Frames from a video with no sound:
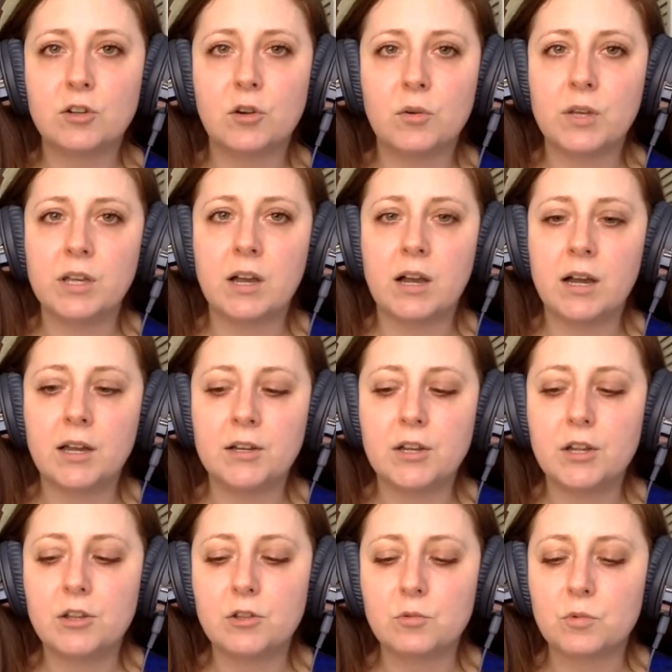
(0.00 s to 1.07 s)
going on
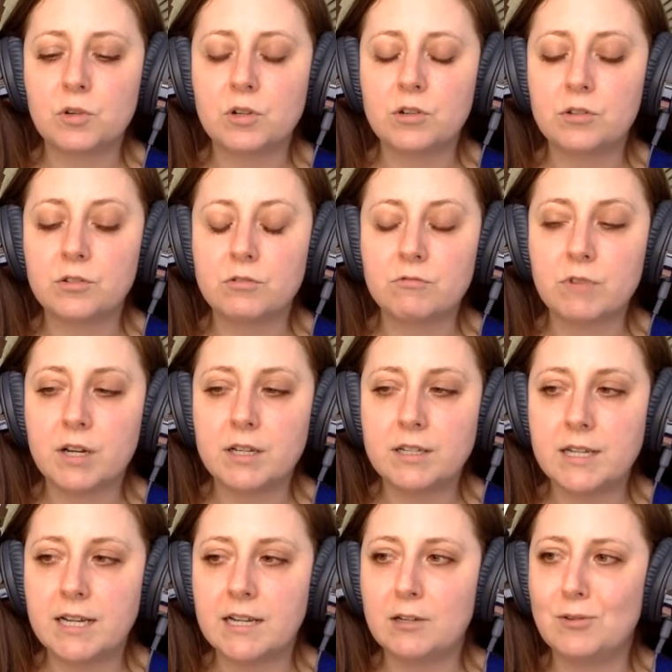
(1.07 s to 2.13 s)
in the world right
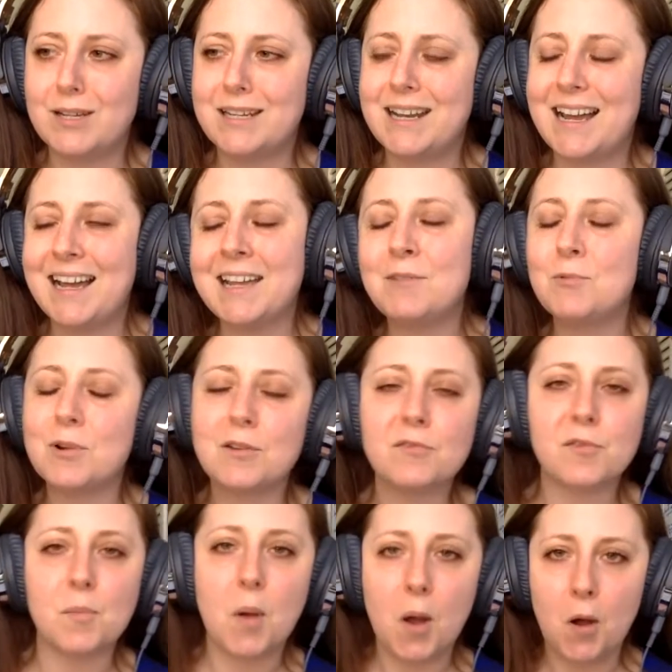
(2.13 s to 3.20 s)
now. And I work
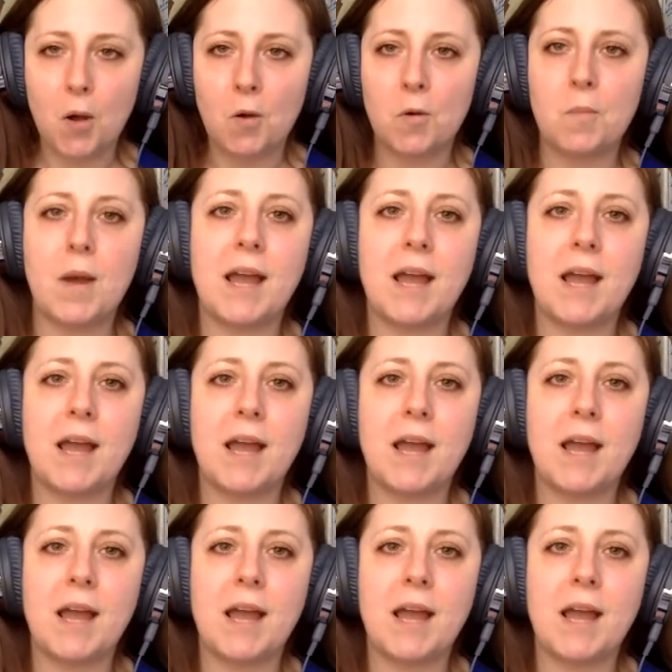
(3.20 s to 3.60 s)
from home.